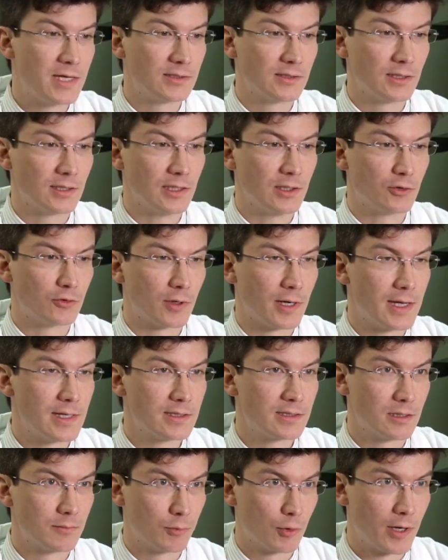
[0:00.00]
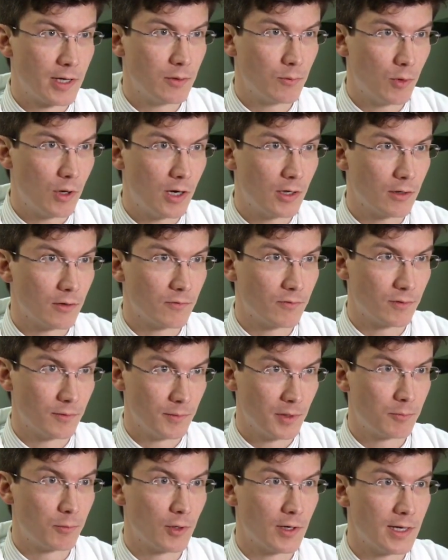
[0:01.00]
Basically drains the brain water
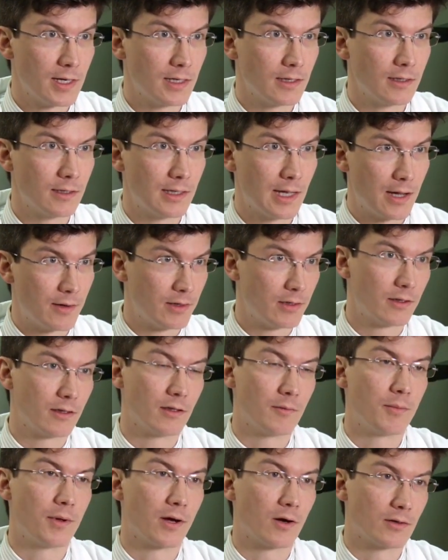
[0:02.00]
from the brain down into the